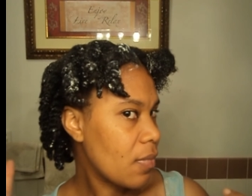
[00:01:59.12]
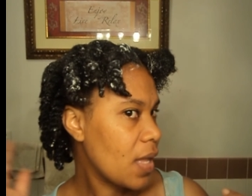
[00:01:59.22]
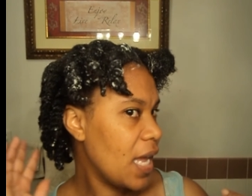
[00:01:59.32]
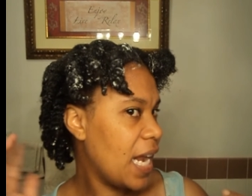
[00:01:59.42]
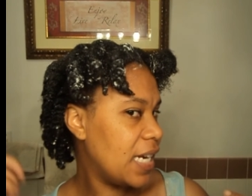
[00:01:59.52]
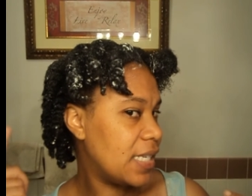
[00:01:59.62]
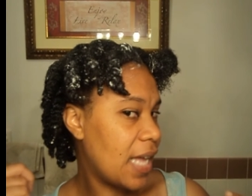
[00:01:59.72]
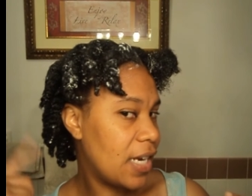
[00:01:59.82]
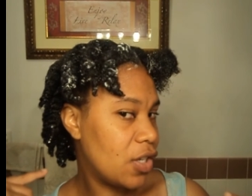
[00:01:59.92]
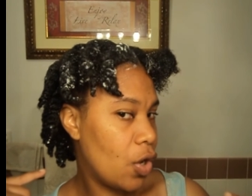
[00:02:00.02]
and I
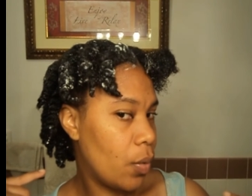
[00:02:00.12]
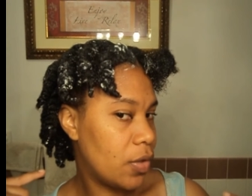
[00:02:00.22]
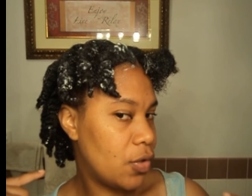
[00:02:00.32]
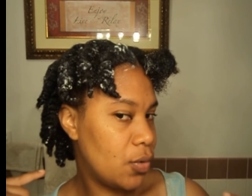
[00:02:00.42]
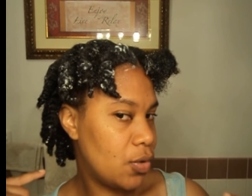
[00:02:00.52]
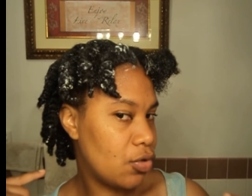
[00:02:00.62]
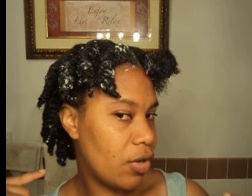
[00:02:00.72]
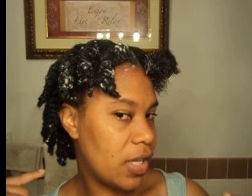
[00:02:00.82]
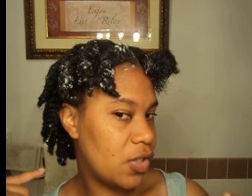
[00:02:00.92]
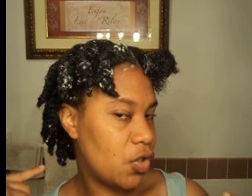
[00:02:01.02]
decided to go with two
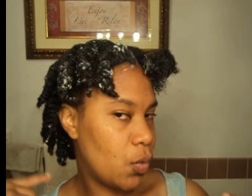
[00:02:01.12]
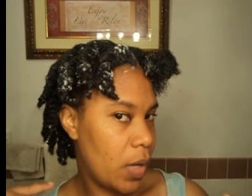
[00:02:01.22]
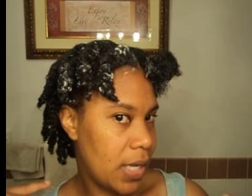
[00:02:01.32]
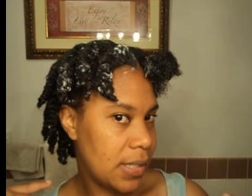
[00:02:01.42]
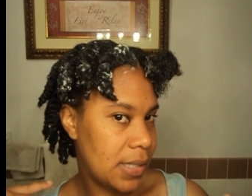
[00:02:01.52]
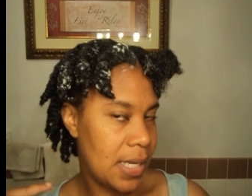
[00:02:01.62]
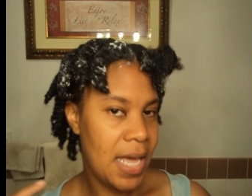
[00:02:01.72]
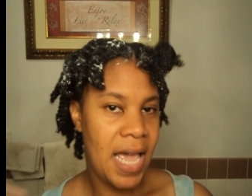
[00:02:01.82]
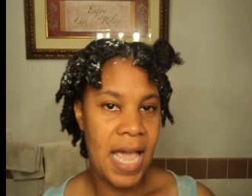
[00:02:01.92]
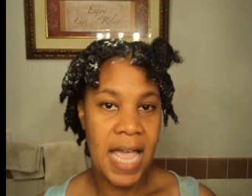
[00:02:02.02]
strand twists.
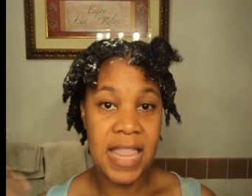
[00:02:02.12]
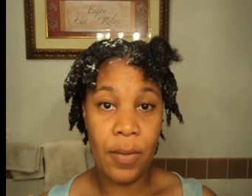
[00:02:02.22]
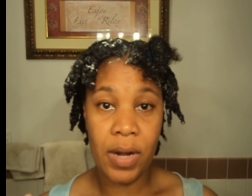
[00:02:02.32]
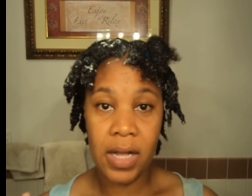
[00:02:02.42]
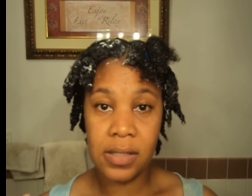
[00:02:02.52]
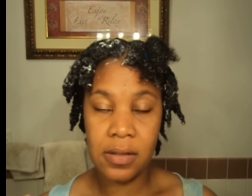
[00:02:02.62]
And then when I got to